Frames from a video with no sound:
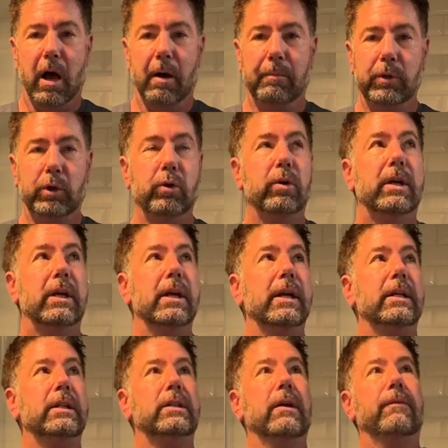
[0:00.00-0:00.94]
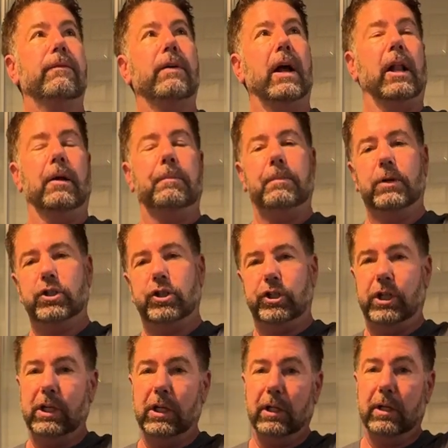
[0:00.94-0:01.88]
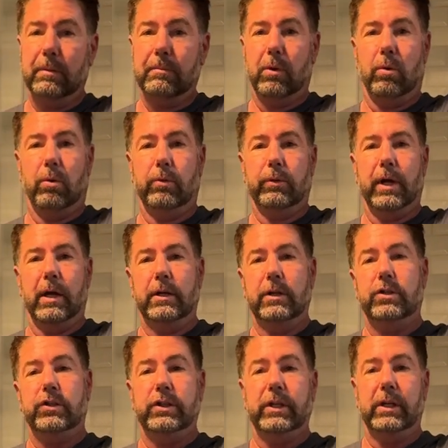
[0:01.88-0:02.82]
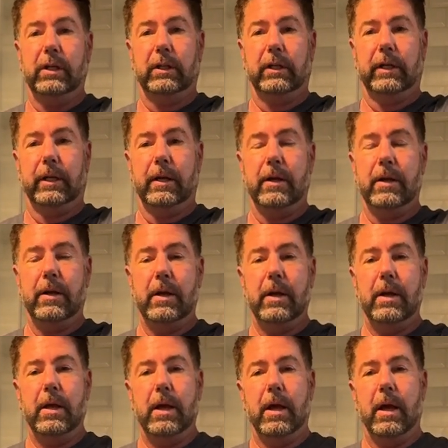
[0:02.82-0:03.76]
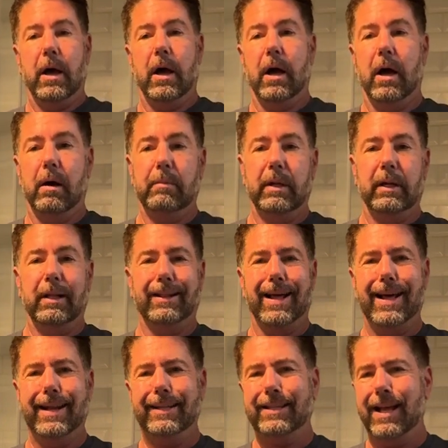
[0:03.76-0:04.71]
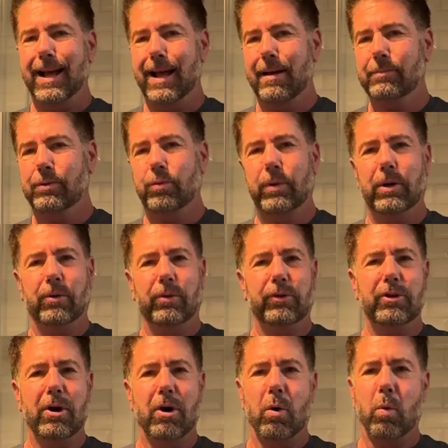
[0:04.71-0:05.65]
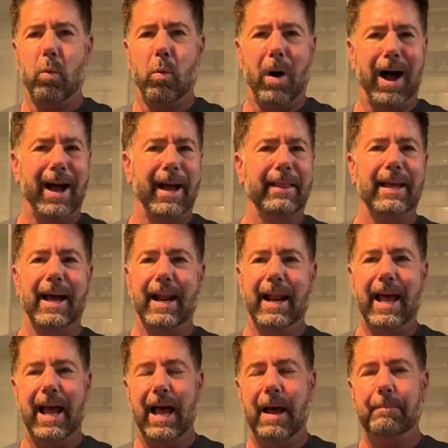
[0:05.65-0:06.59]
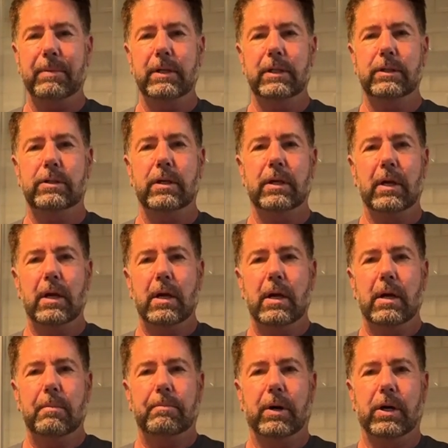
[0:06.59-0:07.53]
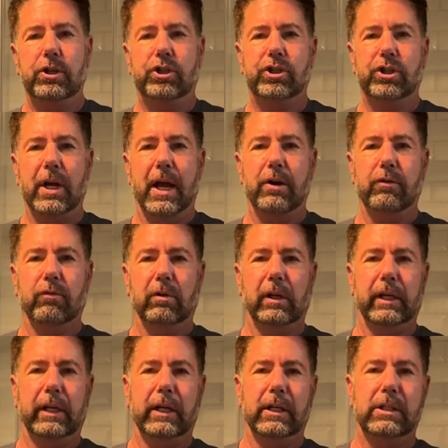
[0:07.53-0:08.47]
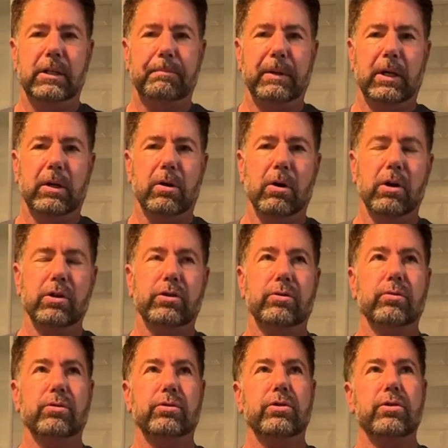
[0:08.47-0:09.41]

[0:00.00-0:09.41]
you can develop a ceiling mold on the ceiling. And a lot of times we don't know why that happens, but generally it's because there's